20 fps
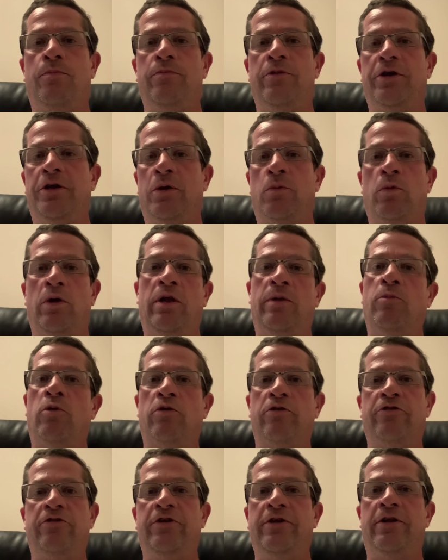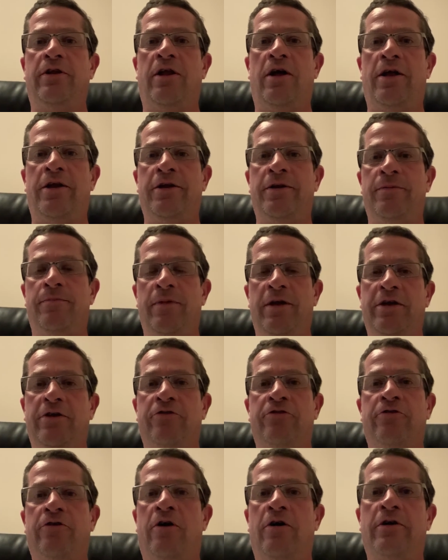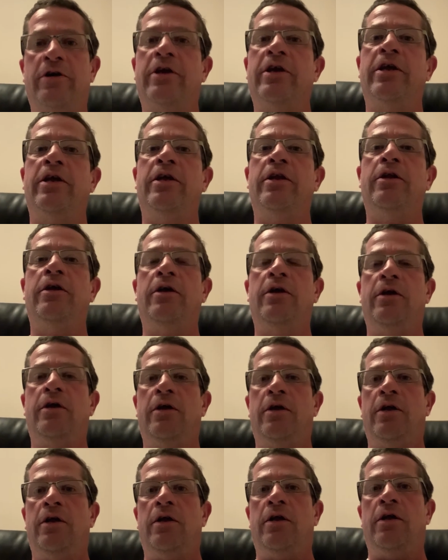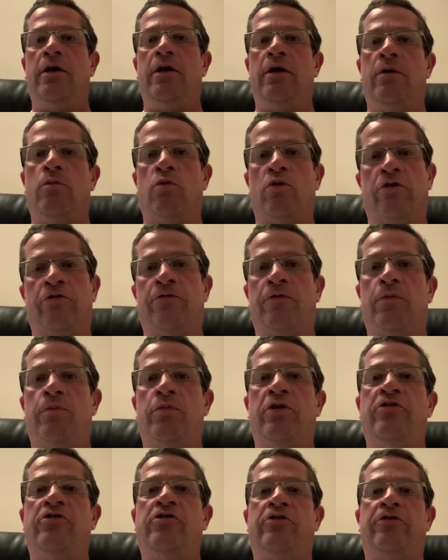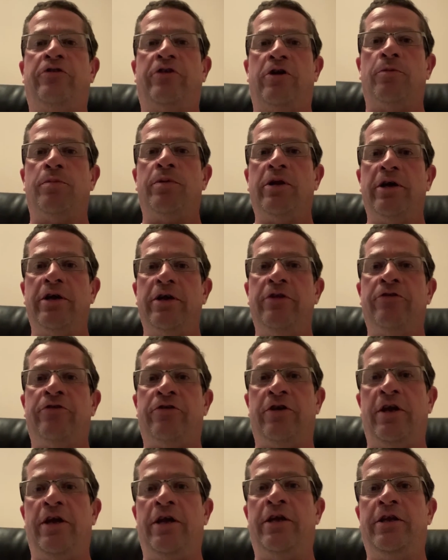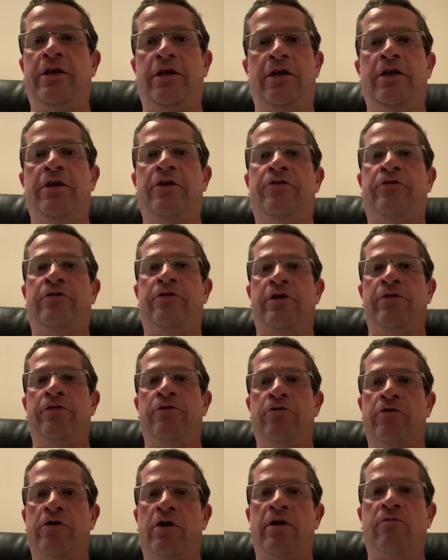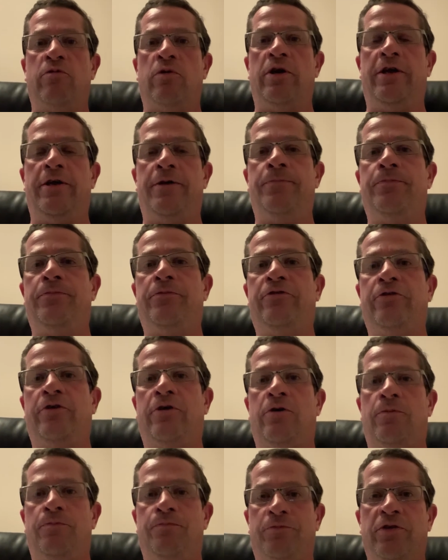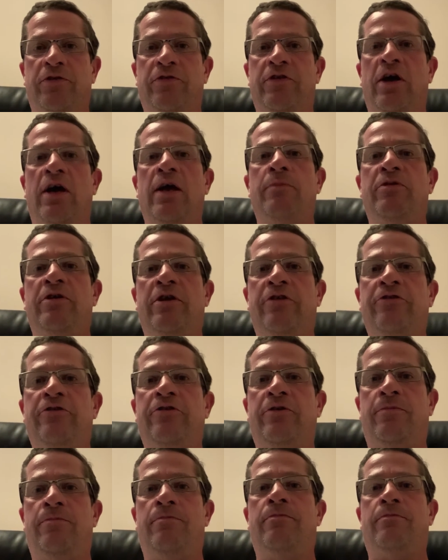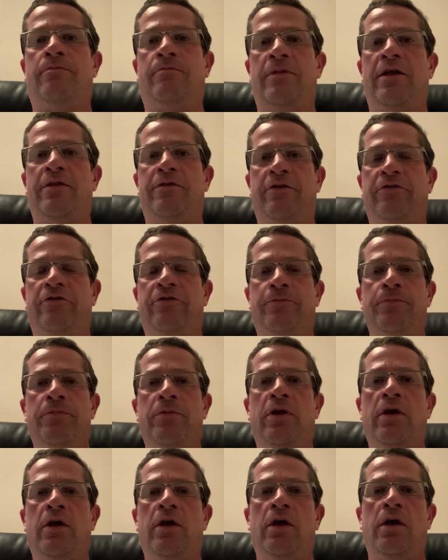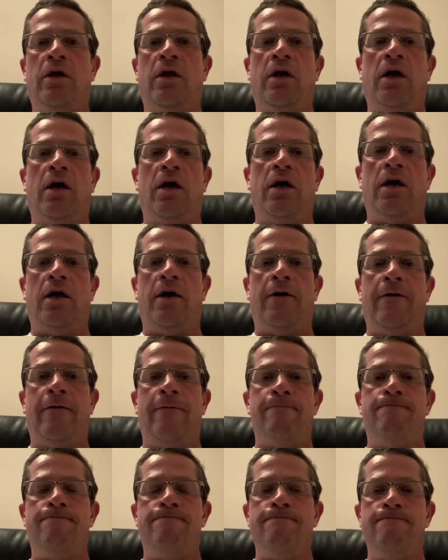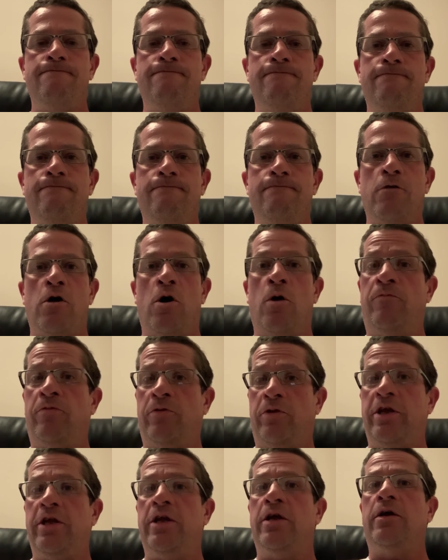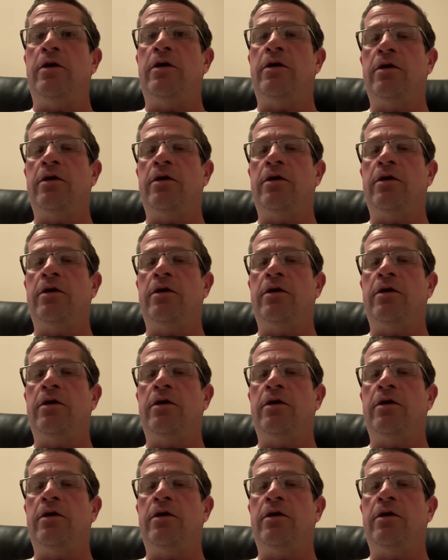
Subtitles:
you can weld more steel on it and make it strong again. It works for bridges, airplanes, and idiots in their driveway. So time-tested methods. Hopefully,